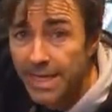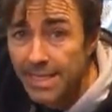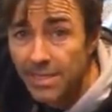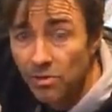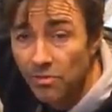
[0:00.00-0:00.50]
in
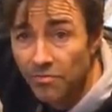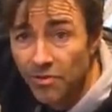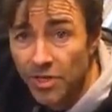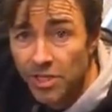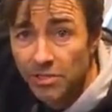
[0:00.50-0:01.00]
this sort of
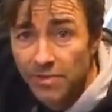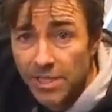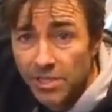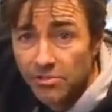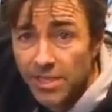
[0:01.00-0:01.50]
furniture
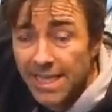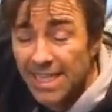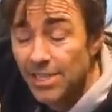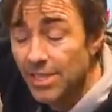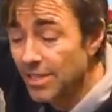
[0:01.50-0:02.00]
industry,
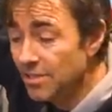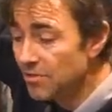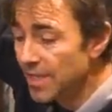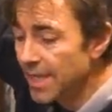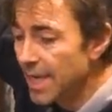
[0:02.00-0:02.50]
kitchen
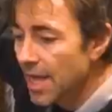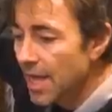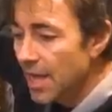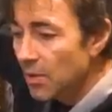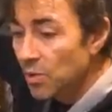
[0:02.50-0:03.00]
industry,
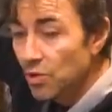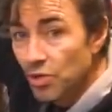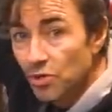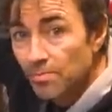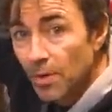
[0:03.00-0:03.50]
will
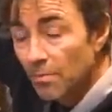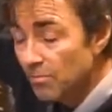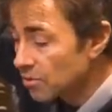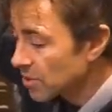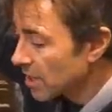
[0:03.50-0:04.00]
use Blum
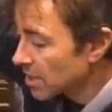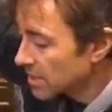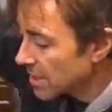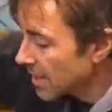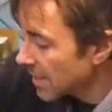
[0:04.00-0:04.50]

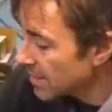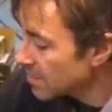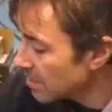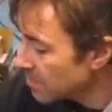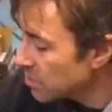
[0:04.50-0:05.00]
products.
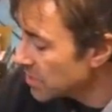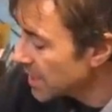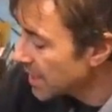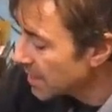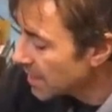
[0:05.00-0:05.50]
And I'm
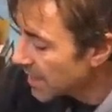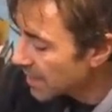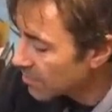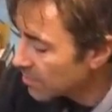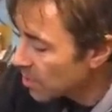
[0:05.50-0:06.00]
using
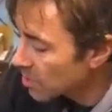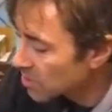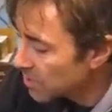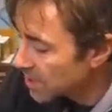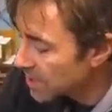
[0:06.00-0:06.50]
Legra
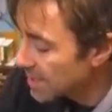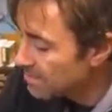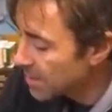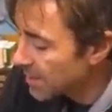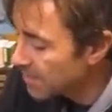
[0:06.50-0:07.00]
box, which
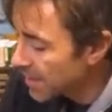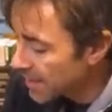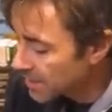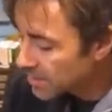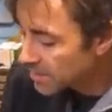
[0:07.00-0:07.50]
simply
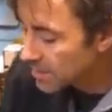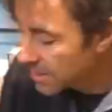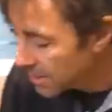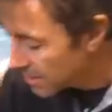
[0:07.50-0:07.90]
means